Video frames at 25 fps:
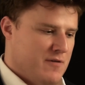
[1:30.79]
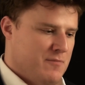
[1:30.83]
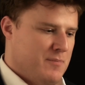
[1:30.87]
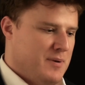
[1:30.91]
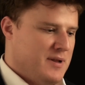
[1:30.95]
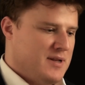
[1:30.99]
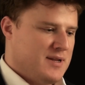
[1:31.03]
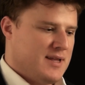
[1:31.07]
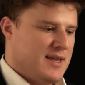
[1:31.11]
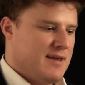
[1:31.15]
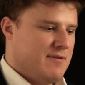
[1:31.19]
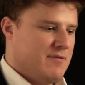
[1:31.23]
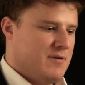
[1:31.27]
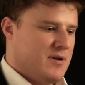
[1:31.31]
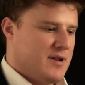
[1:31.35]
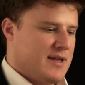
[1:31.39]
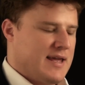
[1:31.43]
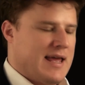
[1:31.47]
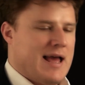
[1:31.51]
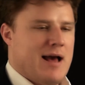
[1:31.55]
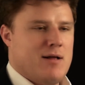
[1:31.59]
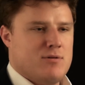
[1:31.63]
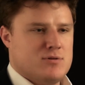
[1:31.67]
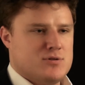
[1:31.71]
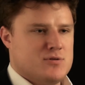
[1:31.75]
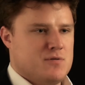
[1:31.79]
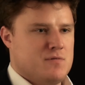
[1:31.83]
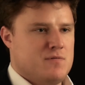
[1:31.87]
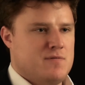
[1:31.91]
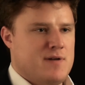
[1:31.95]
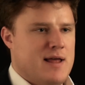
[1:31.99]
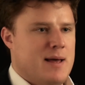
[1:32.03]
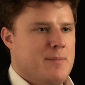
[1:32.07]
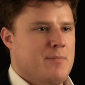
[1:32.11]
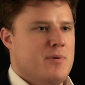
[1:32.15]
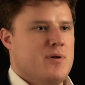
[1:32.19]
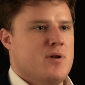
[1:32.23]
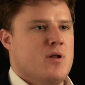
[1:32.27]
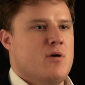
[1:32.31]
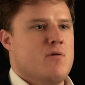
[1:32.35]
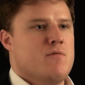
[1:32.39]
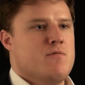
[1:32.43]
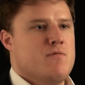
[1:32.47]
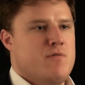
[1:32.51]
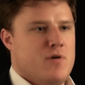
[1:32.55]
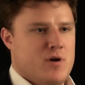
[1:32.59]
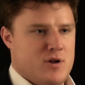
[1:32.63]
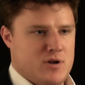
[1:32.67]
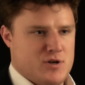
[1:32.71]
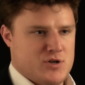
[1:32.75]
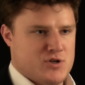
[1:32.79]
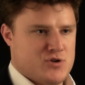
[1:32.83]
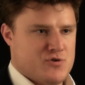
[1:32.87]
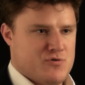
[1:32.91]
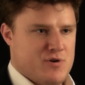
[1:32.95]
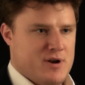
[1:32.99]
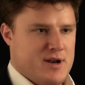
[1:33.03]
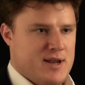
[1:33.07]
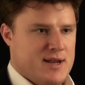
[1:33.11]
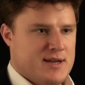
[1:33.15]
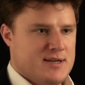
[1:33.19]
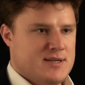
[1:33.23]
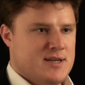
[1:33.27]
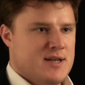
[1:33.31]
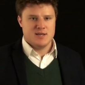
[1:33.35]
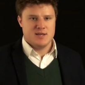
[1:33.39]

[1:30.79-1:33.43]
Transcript: have been given a council flat but no furniture in it,